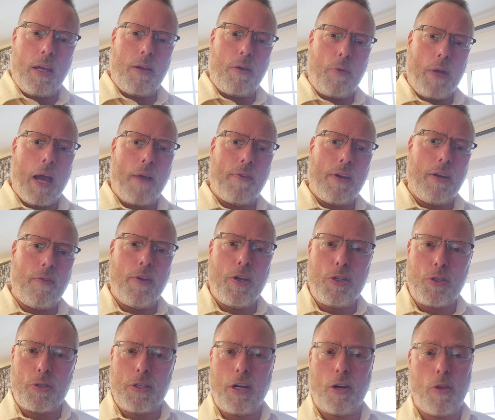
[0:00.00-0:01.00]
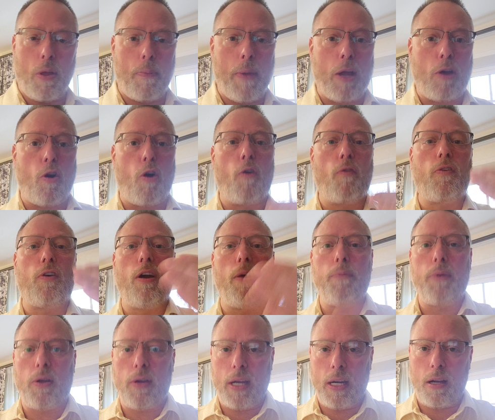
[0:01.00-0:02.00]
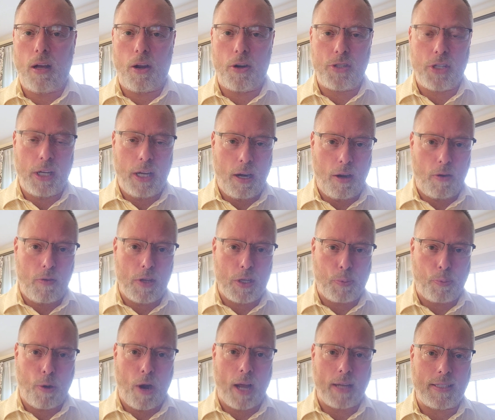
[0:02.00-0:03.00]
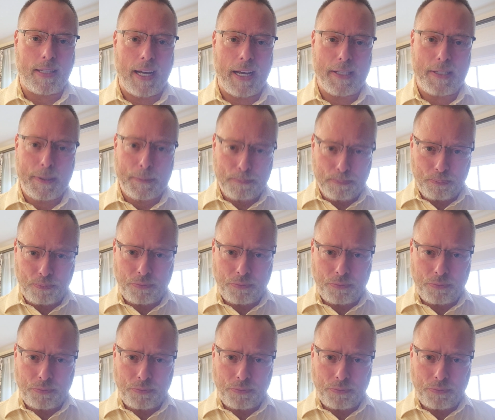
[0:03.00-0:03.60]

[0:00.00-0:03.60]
we have individuals here that make over $1 million a year in this process,